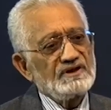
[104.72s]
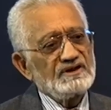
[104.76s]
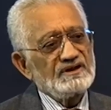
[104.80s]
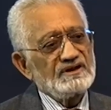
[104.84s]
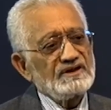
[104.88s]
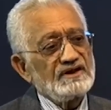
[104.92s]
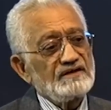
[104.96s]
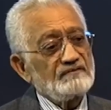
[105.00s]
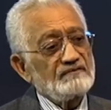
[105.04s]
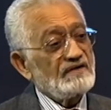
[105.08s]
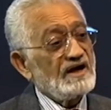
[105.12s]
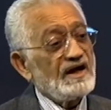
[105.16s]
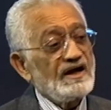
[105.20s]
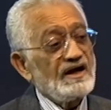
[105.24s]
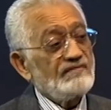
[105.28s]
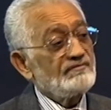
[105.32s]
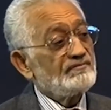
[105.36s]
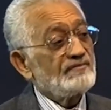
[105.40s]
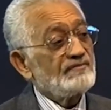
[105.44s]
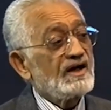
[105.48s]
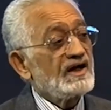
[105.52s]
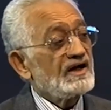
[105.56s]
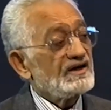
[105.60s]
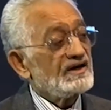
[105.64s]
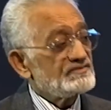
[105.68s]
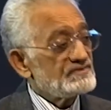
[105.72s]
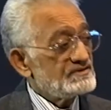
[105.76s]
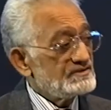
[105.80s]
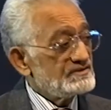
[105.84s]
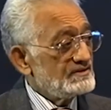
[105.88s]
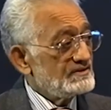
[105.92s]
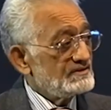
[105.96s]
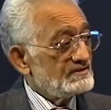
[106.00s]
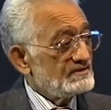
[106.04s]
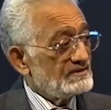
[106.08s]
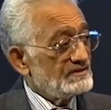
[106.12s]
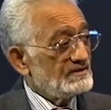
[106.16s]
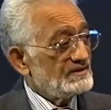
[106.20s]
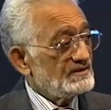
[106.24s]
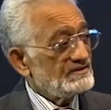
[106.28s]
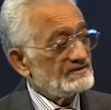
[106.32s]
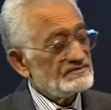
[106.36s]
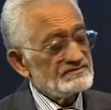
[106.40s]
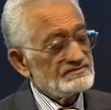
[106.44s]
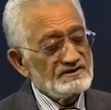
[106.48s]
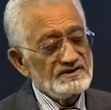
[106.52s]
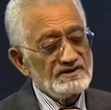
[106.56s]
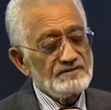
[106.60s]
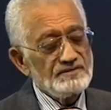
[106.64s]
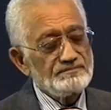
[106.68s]
I have asked,
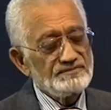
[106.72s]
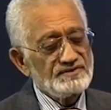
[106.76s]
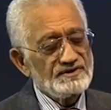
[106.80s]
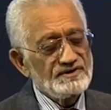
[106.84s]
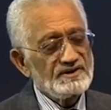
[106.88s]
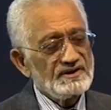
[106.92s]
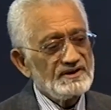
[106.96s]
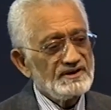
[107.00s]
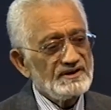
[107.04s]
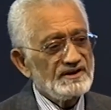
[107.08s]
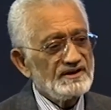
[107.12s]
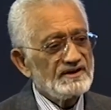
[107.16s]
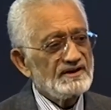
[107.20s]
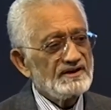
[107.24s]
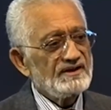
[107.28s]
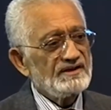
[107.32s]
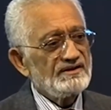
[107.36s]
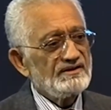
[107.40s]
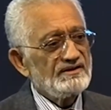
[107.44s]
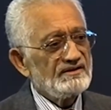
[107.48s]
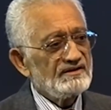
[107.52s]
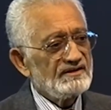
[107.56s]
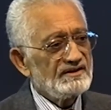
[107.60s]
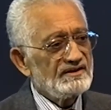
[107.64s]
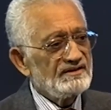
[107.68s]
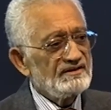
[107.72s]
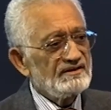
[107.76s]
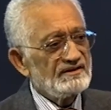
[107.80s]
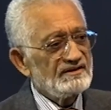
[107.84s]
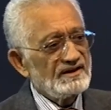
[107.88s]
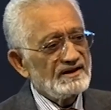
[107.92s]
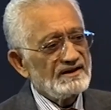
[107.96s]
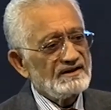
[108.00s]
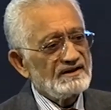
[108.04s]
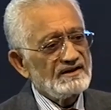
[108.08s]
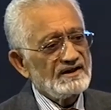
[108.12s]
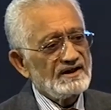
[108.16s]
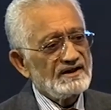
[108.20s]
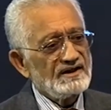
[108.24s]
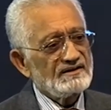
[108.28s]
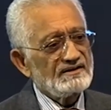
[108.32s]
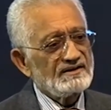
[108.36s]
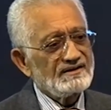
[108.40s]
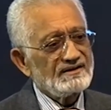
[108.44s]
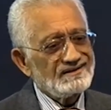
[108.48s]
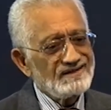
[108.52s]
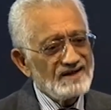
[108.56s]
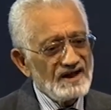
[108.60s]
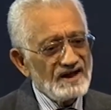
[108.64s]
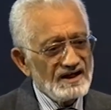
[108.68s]
he's sitting here,
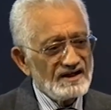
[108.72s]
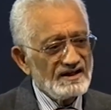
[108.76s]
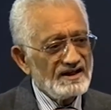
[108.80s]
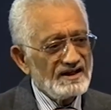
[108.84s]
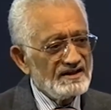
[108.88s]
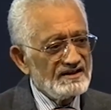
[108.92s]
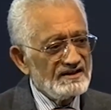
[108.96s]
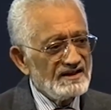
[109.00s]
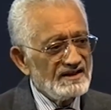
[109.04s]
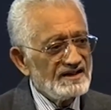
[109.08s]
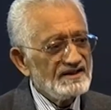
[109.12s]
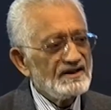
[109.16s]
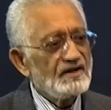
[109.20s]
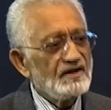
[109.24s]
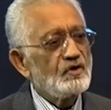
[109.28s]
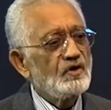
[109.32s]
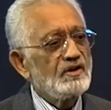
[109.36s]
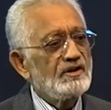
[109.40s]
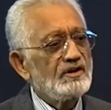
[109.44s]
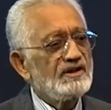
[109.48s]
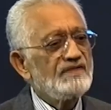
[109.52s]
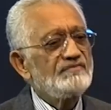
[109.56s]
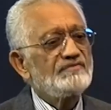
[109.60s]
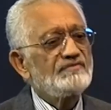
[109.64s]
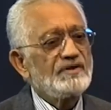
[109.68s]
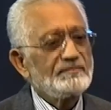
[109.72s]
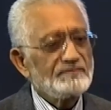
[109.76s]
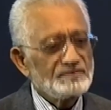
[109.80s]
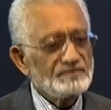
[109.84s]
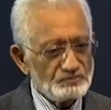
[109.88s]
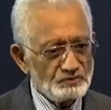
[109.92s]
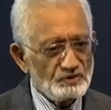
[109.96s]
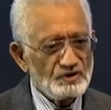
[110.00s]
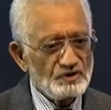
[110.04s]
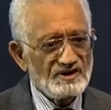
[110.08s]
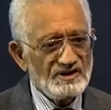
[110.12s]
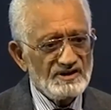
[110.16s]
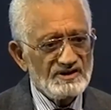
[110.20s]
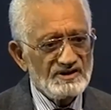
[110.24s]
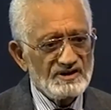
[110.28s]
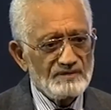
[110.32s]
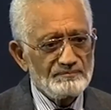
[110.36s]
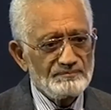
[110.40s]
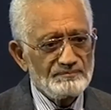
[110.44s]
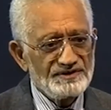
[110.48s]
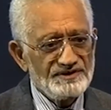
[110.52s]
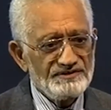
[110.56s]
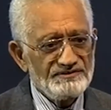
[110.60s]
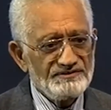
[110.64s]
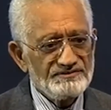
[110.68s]
I gathered all the pharmaceutical
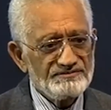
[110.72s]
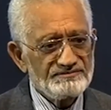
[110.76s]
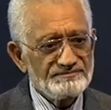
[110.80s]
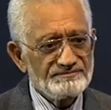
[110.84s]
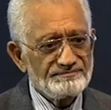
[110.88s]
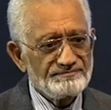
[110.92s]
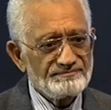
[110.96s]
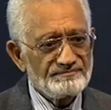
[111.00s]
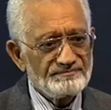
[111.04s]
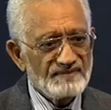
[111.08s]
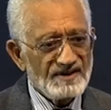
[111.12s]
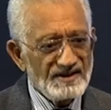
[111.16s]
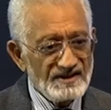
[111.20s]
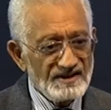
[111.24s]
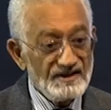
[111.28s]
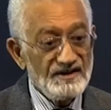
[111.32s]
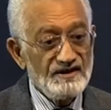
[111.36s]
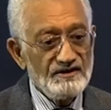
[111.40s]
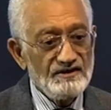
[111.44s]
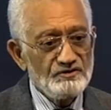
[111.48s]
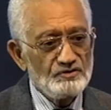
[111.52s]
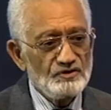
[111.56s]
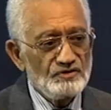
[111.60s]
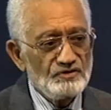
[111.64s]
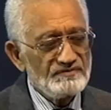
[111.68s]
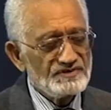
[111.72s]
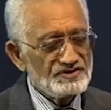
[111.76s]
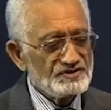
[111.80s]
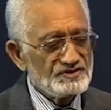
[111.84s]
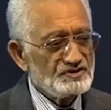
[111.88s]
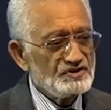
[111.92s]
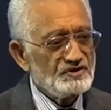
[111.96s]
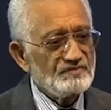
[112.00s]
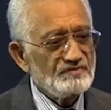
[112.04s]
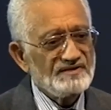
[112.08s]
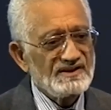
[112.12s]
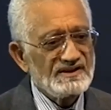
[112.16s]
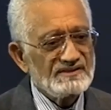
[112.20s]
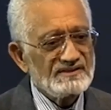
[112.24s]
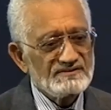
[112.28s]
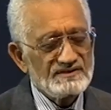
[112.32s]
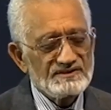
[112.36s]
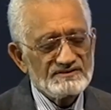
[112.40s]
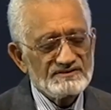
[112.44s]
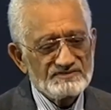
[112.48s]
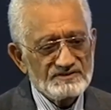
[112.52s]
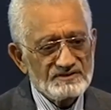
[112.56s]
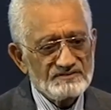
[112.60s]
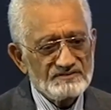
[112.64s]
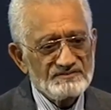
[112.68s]
companies in the University of Health
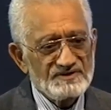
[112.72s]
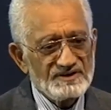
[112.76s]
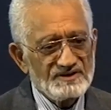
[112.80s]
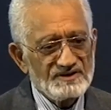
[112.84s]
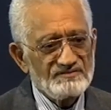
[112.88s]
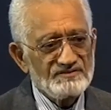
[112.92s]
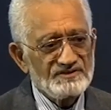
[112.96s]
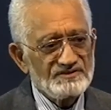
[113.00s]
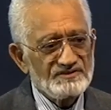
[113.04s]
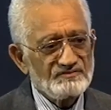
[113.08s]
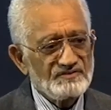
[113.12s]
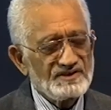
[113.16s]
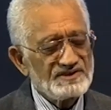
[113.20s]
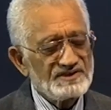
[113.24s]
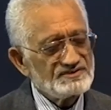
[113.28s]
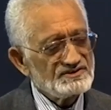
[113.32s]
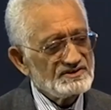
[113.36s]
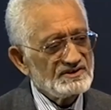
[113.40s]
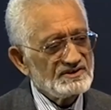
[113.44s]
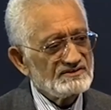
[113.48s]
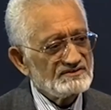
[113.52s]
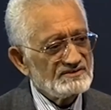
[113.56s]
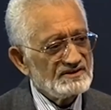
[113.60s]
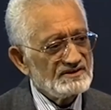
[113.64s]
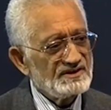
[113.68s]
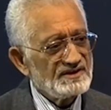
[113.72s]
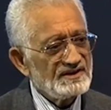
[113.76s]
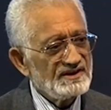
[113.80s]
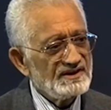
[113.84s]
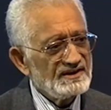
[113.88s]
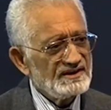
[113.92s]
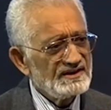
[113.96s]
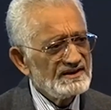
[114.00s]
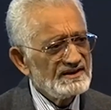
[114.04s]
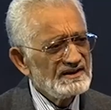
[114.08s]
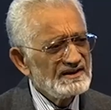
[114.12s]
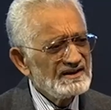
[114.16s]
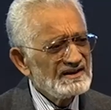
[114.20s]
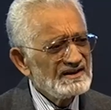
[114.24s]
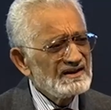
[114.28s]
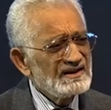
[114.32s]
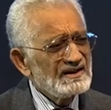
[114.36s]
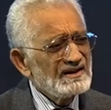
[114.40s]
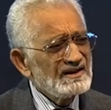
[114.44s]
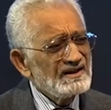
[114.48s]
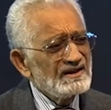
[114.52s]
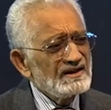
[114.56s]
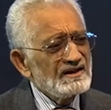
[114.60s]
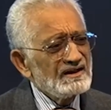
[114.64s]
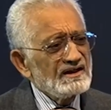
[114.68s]
Sciences when I was Vice Chancellor here.
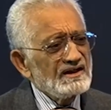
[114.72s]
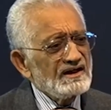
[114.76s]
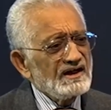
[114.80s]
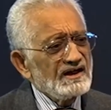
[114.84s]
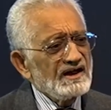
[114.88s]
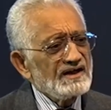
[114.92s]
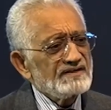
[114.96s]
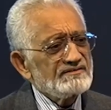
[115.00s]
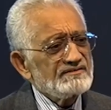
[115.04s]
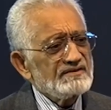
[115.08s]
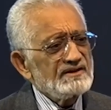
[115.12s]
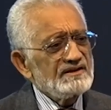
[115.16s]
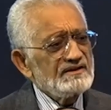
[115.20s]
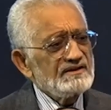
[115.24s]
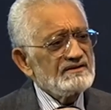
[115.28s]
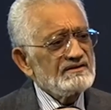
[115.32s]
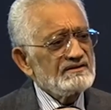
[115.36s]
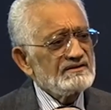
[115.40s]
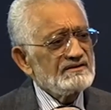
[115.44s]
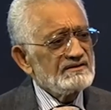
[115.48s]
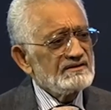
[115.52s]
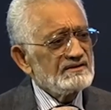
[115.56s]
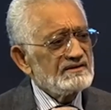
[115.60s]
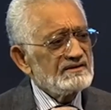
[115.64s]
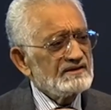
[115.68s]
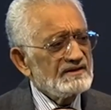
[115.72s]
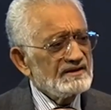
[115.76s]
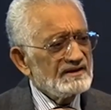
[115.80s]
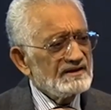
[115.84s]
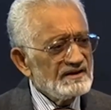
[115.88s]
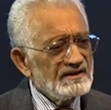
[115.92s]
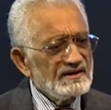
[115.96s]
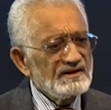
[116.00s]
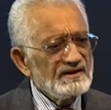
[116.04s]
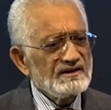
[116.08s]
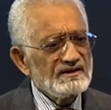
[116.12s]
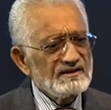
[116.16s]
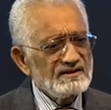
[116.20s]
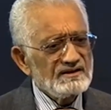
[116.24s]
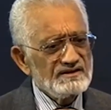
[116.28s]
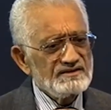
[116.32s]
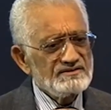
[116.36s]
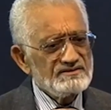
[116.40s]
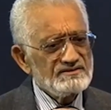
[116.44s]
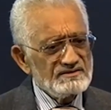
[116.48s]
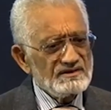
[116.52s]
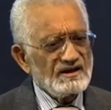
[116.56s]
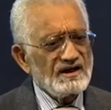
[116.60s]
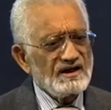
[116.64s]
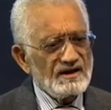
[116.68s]
I said, here
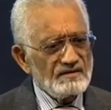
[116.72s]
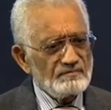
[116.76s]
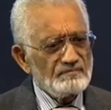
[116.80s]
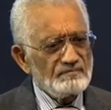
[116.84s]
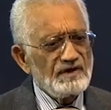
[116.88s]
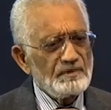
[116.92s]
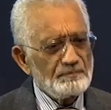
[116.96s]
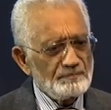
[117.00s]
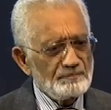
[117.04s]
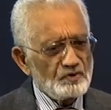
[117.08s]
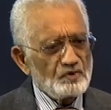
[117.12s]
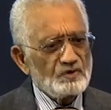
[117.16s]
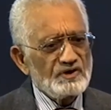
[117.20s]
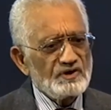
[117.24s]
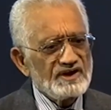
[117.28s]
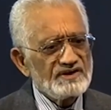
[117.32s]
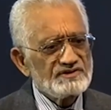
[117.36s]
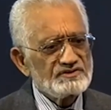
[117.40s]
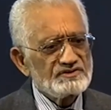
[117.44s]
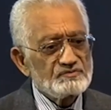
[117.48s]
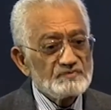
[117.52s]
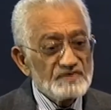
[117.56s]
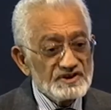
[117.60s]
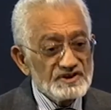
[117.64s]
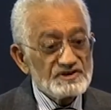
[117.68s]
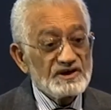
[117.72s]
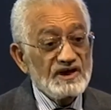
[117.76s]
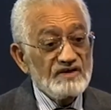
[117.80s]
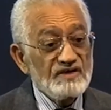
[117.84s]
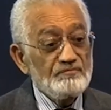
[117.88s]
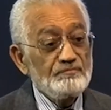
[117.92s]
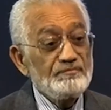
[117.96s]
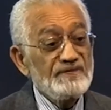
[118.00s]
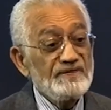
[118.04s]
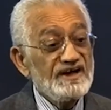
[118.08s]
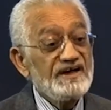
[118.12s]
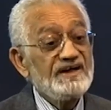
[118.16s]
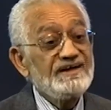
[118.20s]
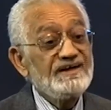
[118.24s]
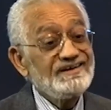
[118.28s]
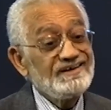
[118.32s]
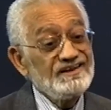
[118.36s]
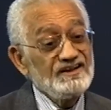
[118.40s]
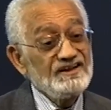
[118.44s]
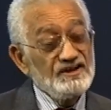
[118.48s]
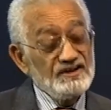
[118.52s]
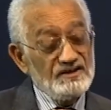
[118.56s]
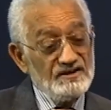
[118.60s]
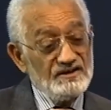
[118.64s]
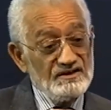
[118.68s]
are my products which I made in
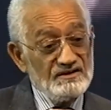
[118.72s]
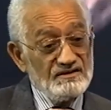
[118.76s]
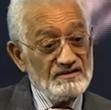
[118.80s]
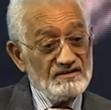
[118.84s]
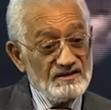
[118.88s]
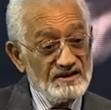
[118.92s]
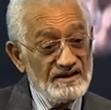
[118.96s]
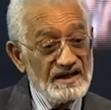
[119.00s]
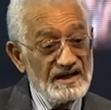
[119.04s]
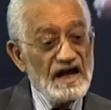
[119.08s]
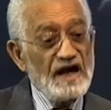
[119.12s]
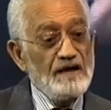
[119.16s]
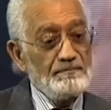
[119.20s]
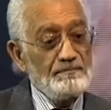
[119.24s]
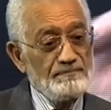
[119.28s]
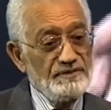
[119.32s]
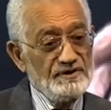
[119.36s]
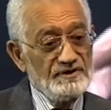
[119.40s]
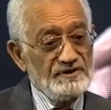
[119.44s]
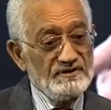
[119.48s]
the lab.